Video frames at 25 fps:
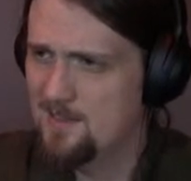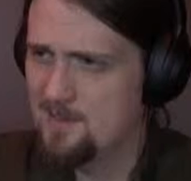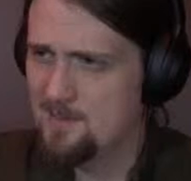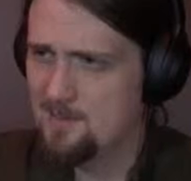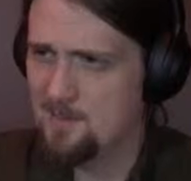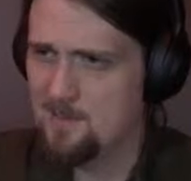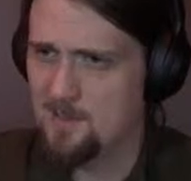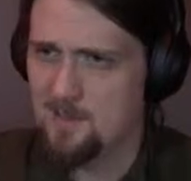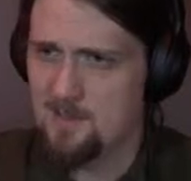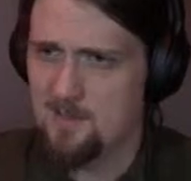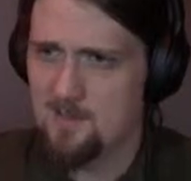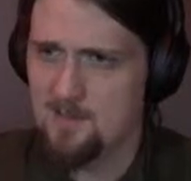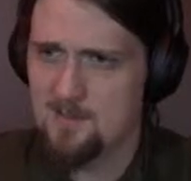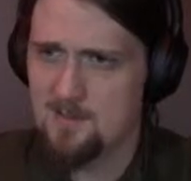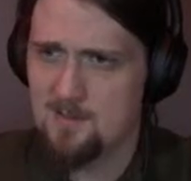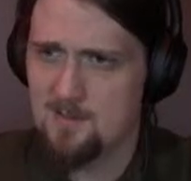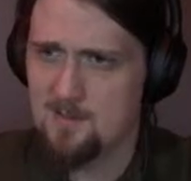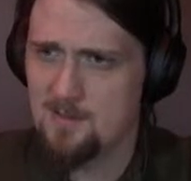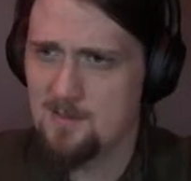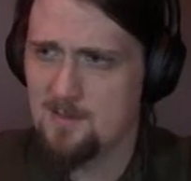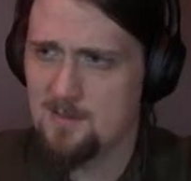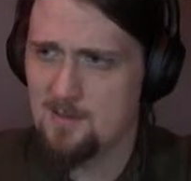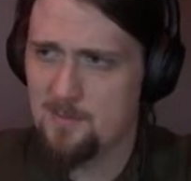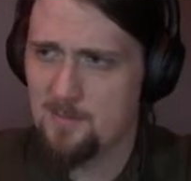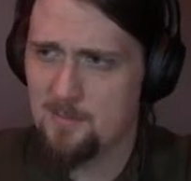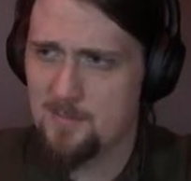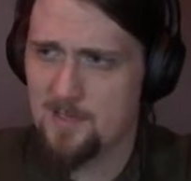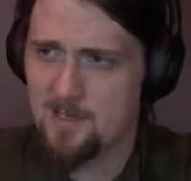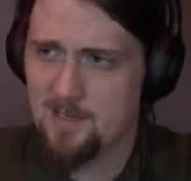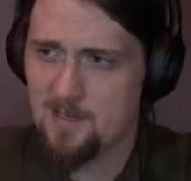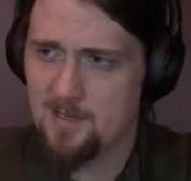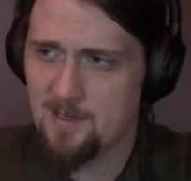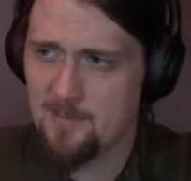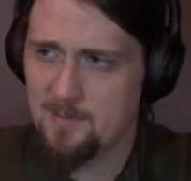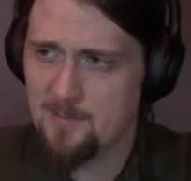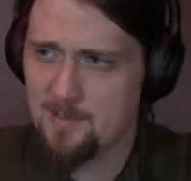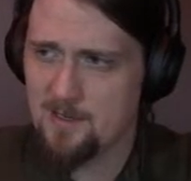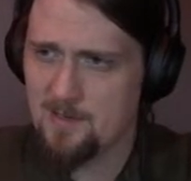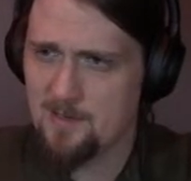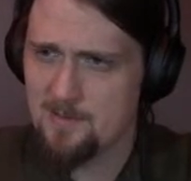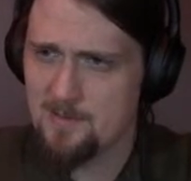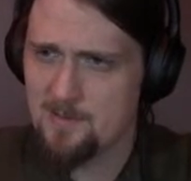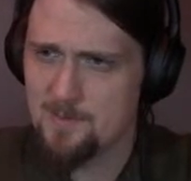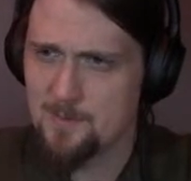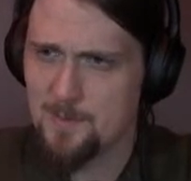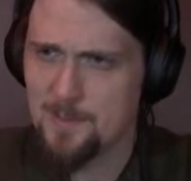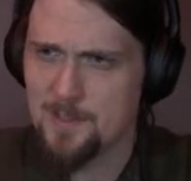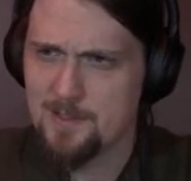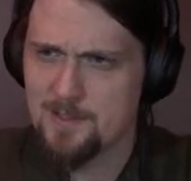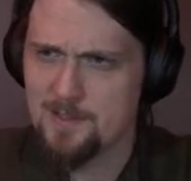We can do another button up there.
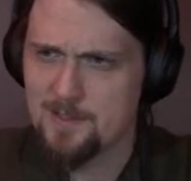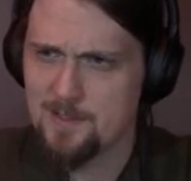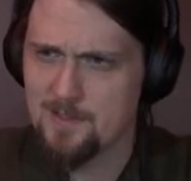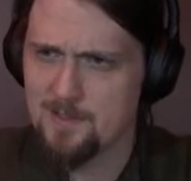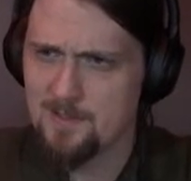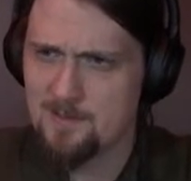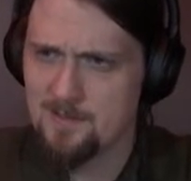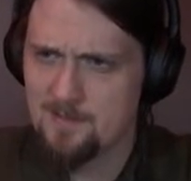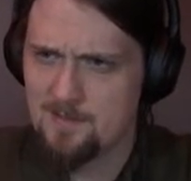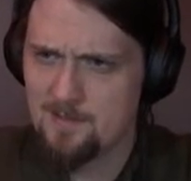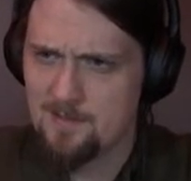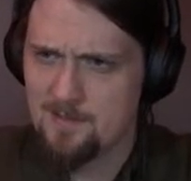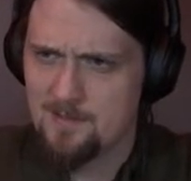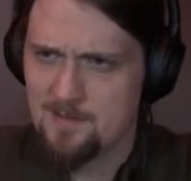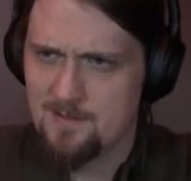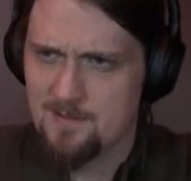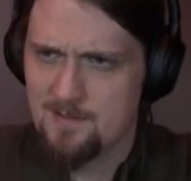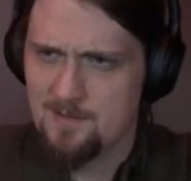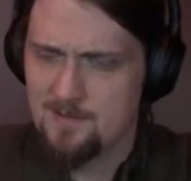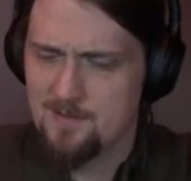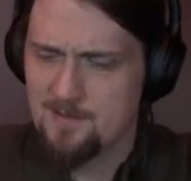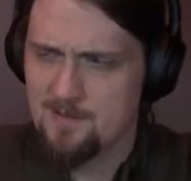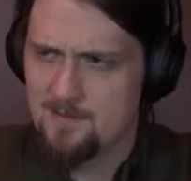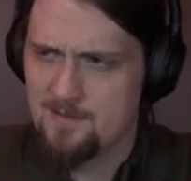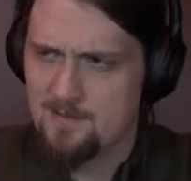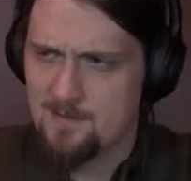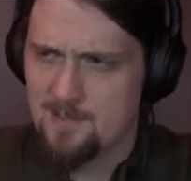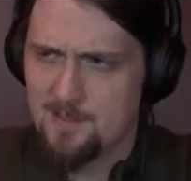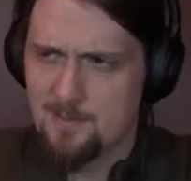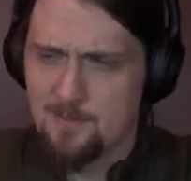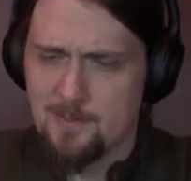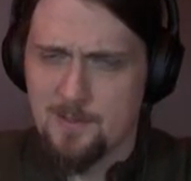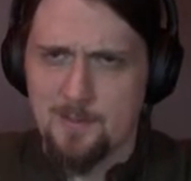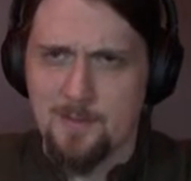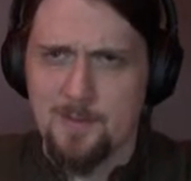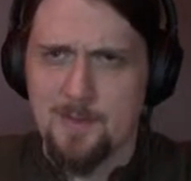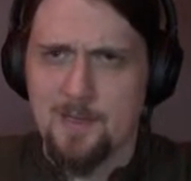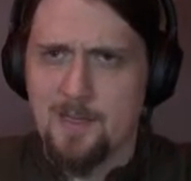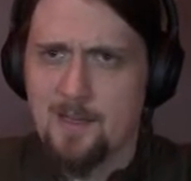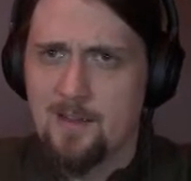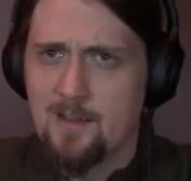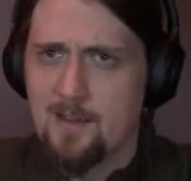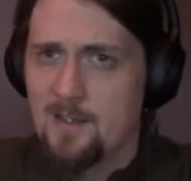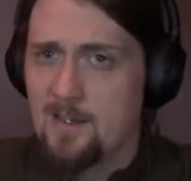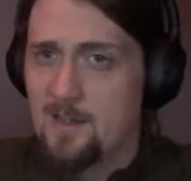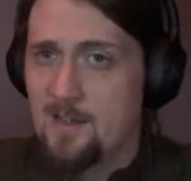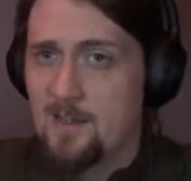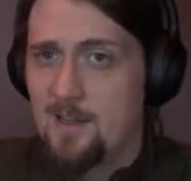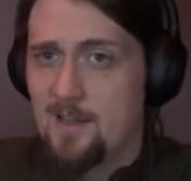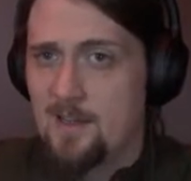It's winter. I don't want to be
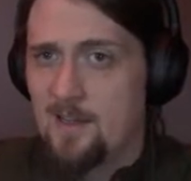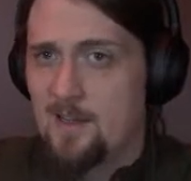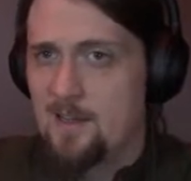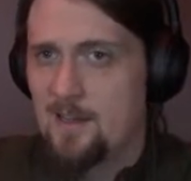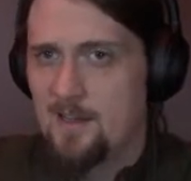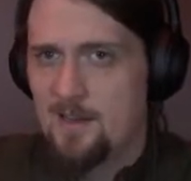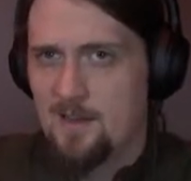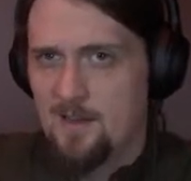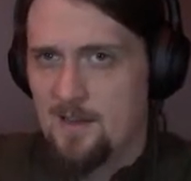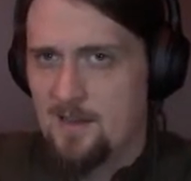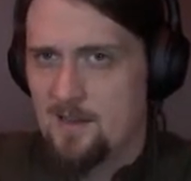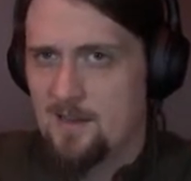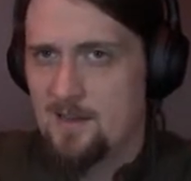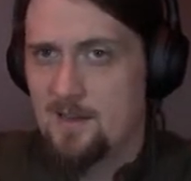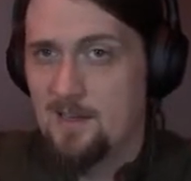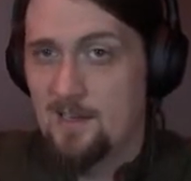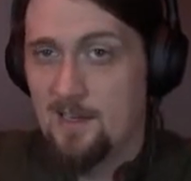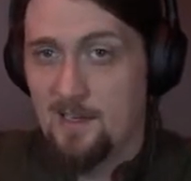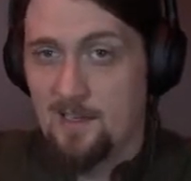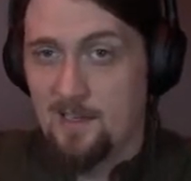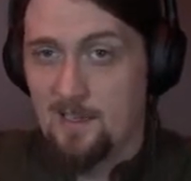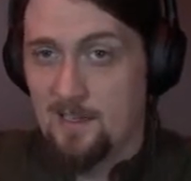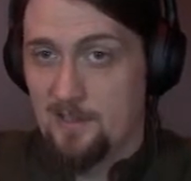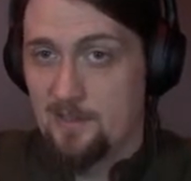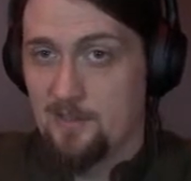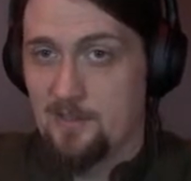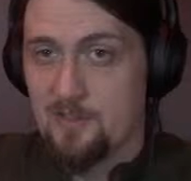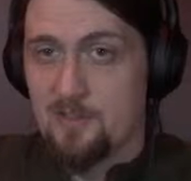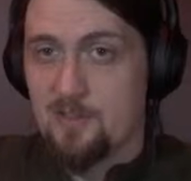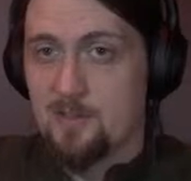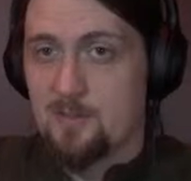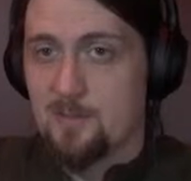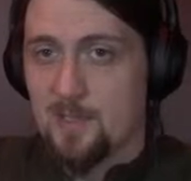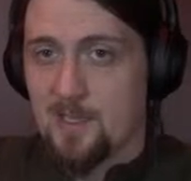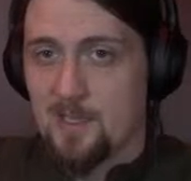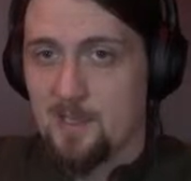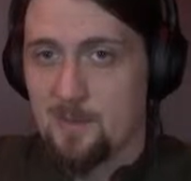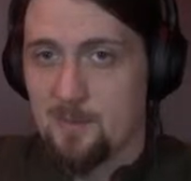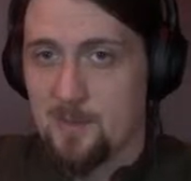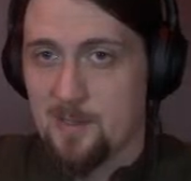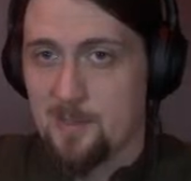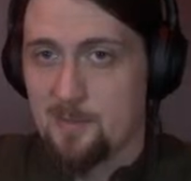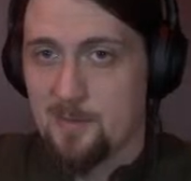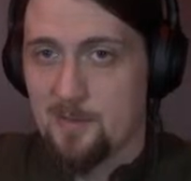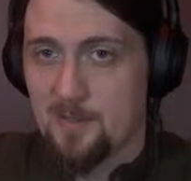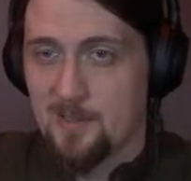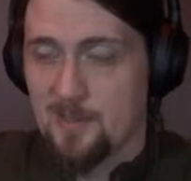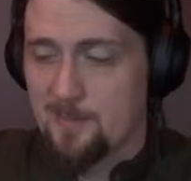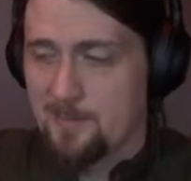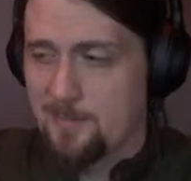heating too many
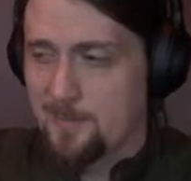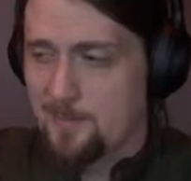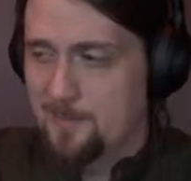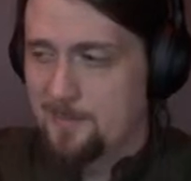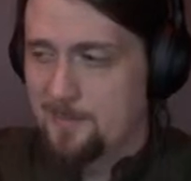people up.